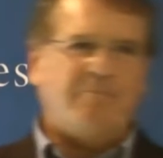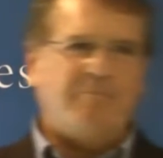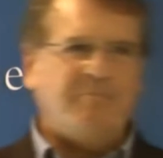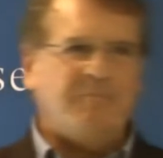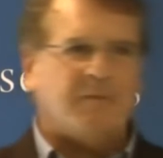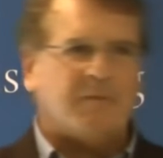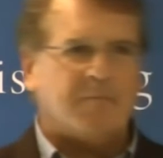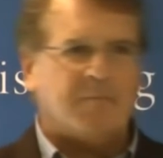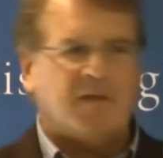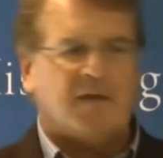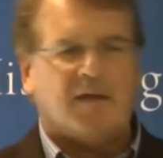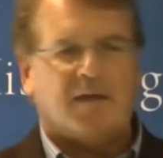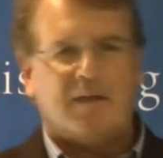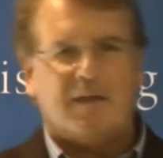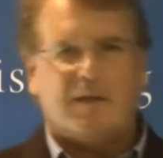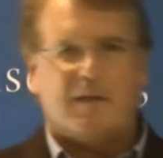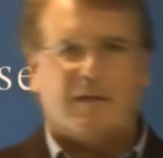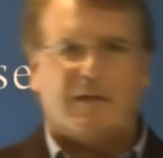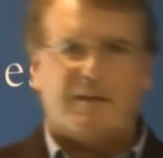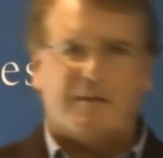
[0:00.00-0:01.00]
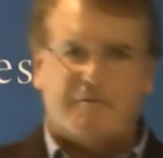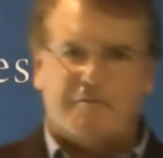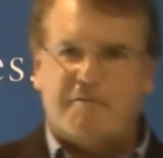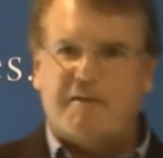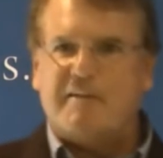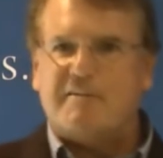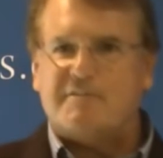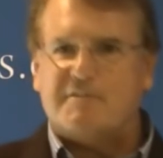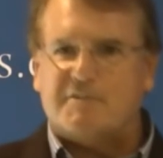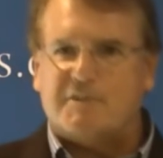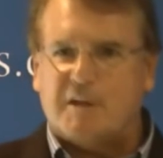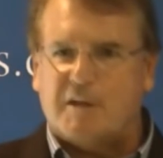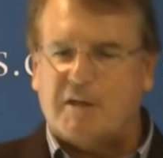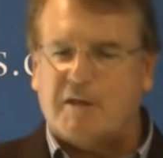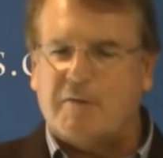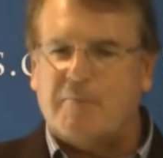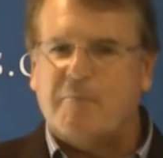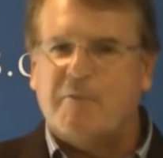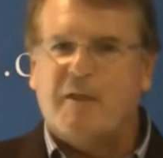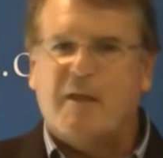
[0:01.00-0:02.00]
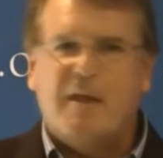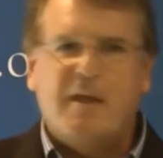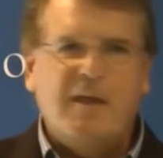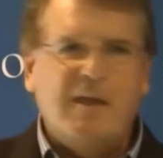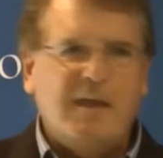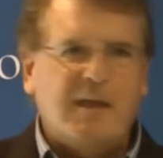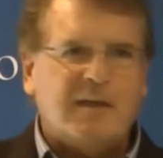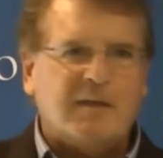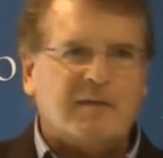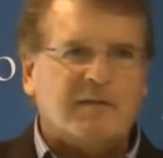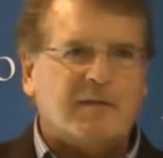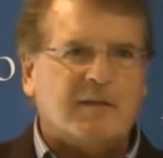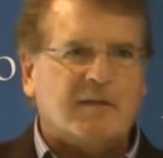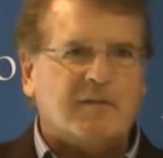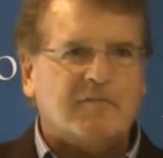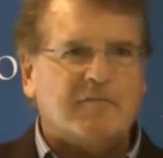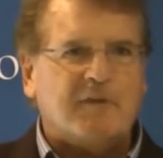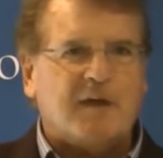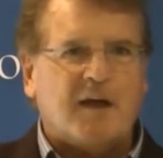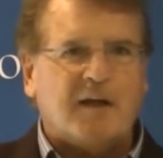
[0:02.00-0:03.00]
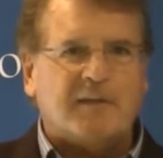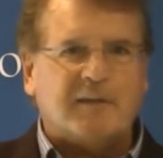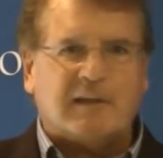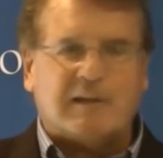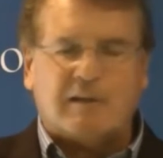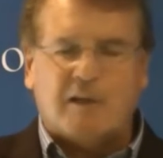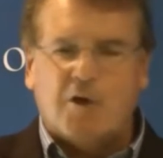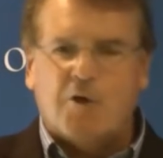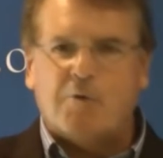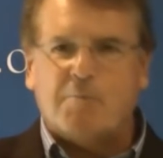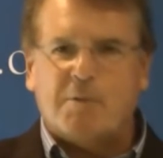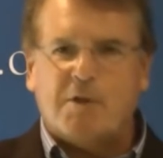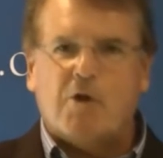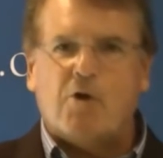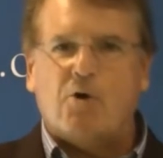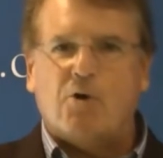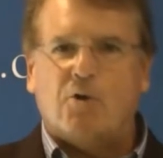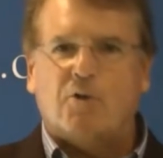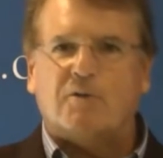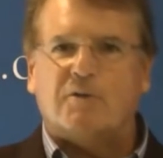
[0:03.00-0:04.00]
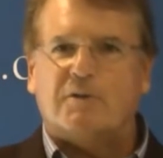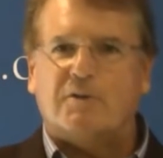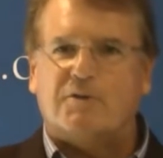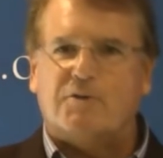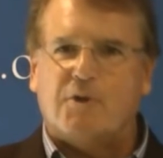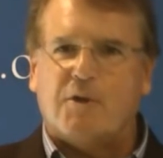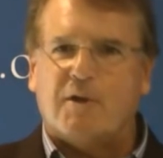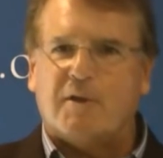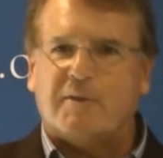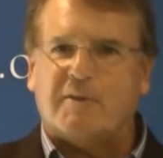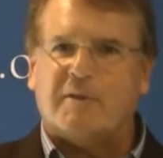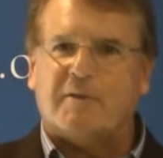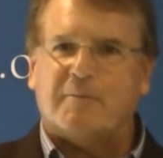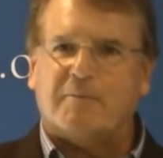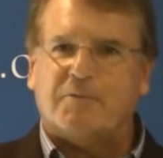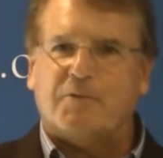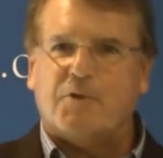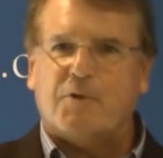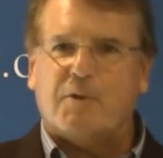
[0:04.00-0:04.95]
an event study and found that, lo and behold, during the